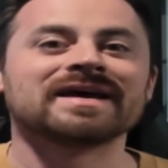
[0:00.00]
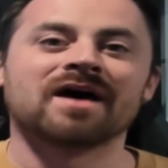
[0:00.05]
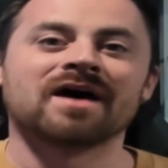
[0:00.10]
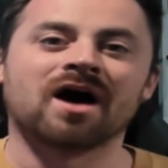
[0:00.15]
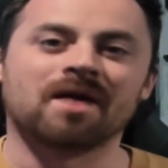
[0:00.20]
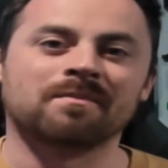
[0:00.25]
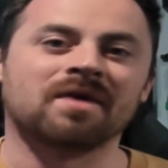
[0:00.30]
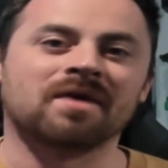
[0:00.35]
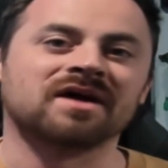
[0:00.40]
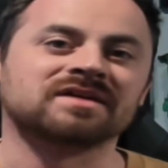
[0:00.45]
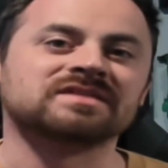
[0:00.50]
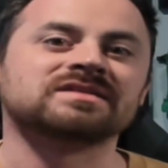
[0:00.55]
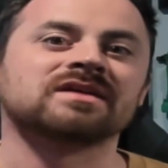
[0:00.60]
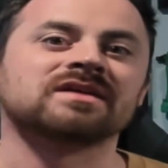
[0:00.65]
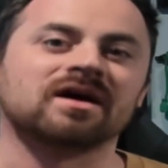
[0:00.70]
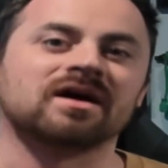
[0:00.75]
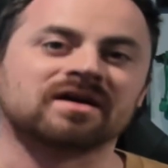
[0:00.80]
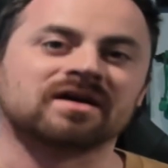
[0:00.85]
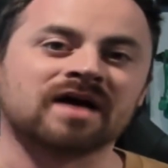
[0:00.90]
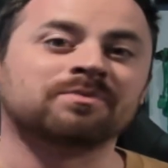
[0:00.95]
amongst
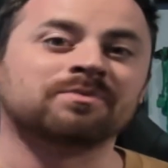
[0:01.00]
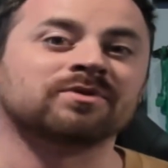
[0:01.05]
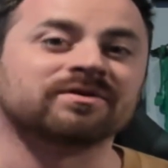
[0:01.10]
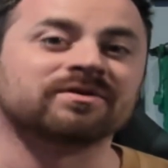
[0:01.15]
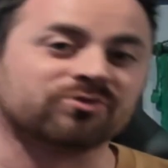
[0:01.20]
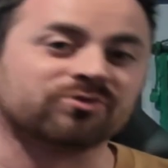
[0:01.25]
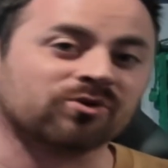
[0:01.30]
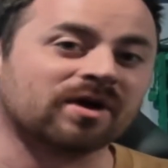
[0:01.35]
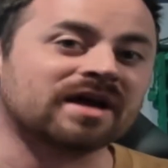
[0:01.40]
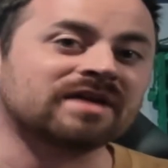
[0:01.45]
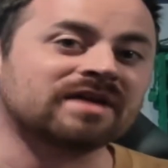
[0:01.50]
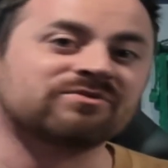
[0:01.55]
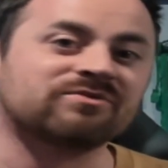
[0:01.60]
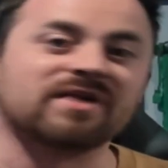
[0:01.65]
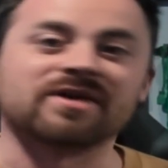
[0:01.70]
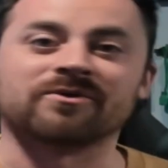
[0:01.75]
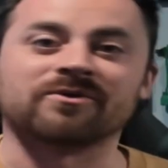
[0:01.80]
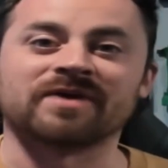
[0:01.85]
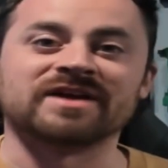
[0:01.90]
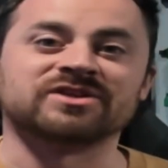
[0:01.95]
a couple of great
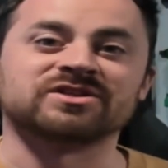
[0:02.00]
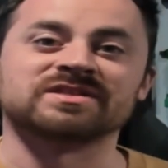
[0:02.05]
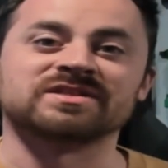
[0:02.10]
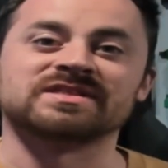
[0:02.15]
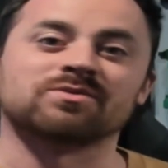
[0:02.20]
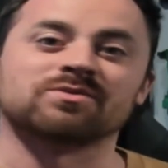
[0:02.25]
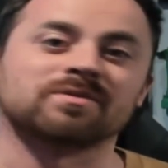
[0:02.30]
federations that